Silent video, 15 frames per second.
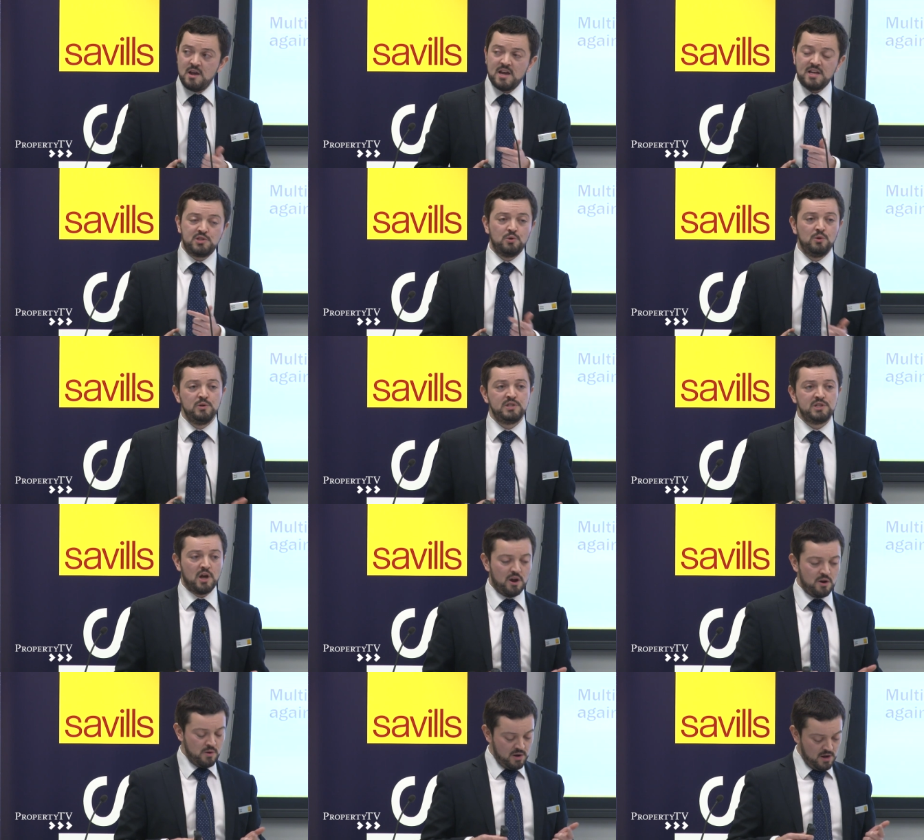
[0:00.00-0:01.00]
It's
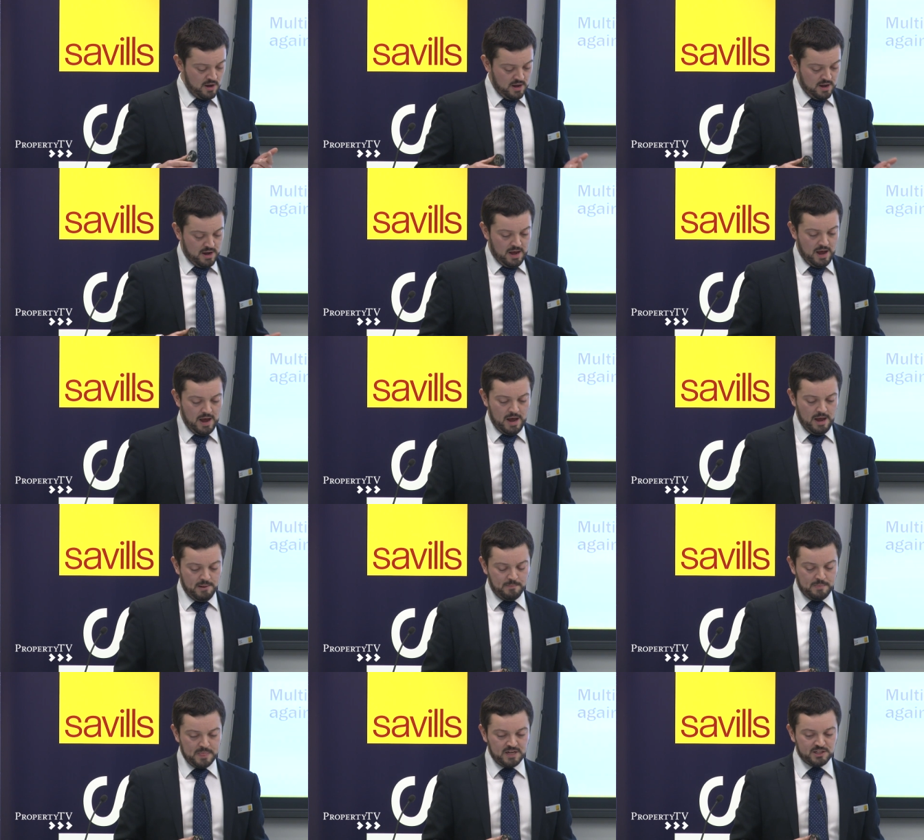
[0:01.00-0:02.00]
also
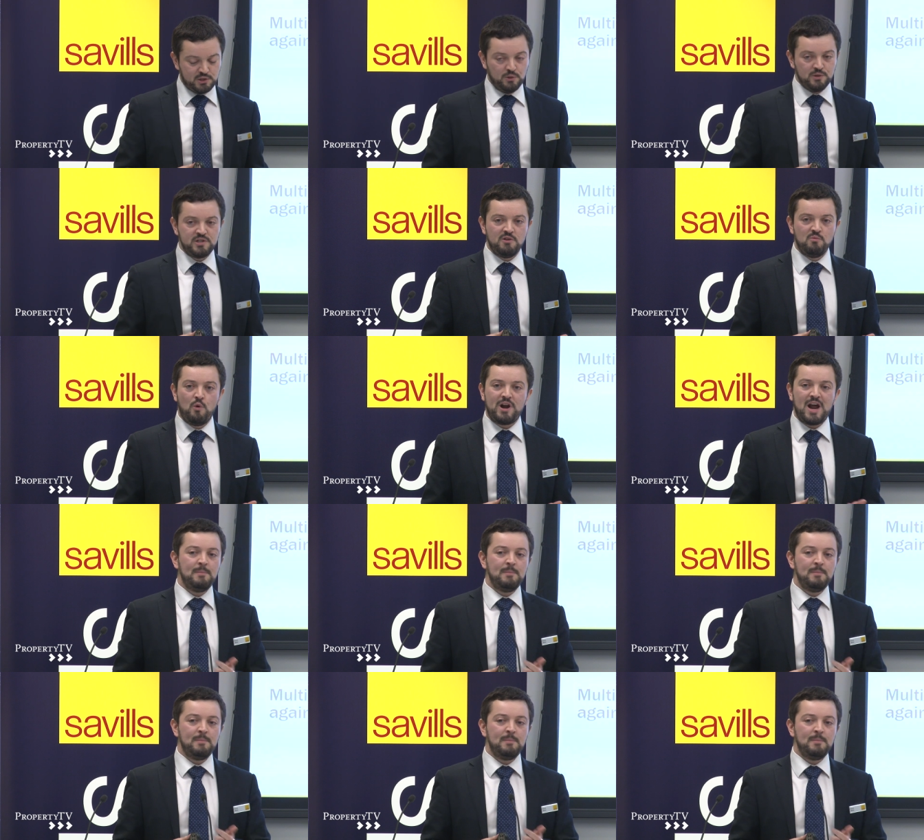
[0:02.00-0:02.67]
what